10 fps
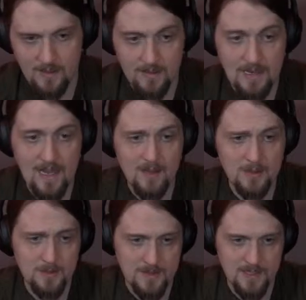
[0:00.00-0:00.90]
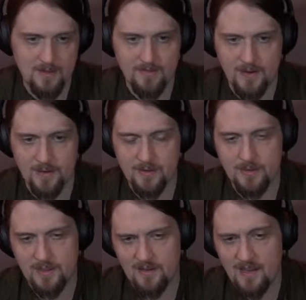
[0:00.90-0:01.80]
"Now," said the Fairy
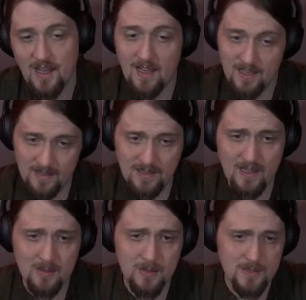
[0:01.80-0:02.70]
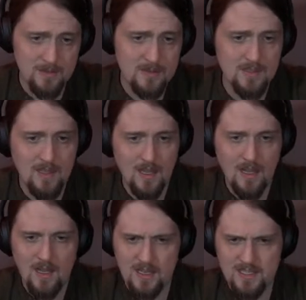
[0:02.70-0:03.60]
Queen, "and thou wilt,
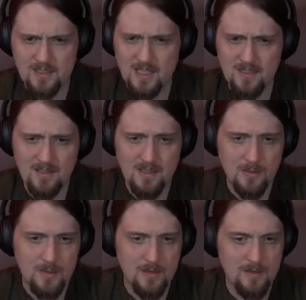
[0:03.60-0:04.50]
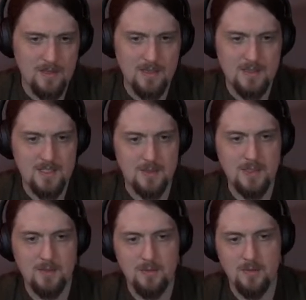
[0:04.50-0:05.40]
I shall tell thee where these
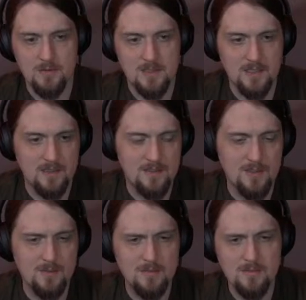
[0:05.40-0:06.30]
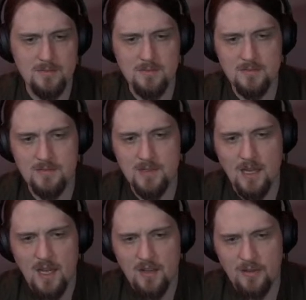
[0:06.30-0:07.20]
three roads lead to.
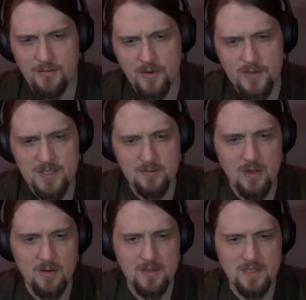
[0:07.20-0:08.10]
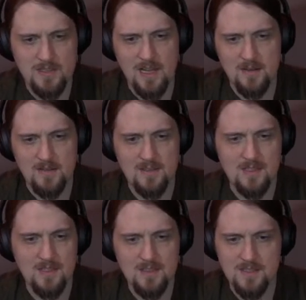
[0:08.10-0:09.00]
The first road, as thou
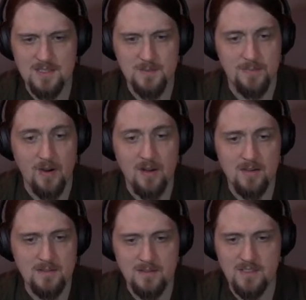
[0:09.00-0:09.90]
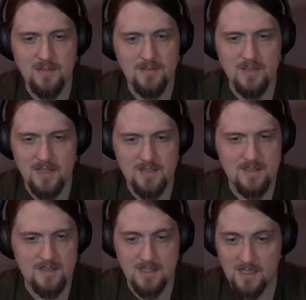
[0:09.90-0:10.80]
seest, is broad and even
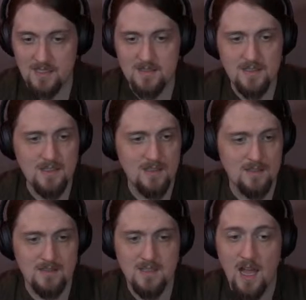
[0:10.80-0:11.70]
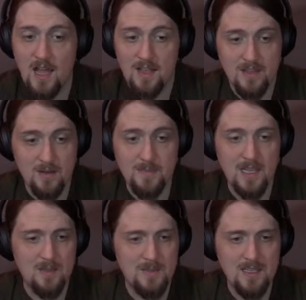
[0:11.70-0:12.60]
and easy, and there
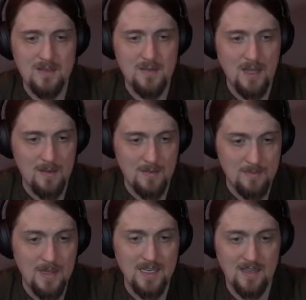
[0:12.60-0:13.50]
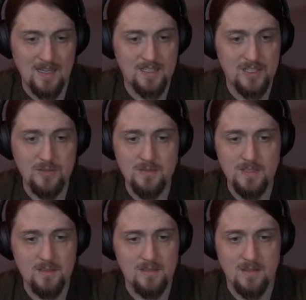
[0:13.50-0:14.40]
may be many that choose
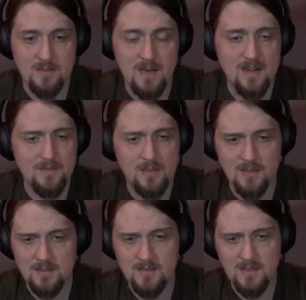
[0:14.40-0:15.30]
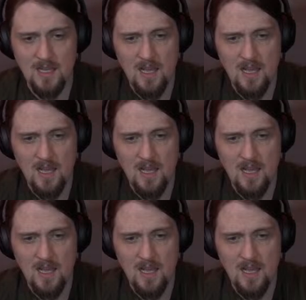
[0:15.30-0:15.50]
it to travel on.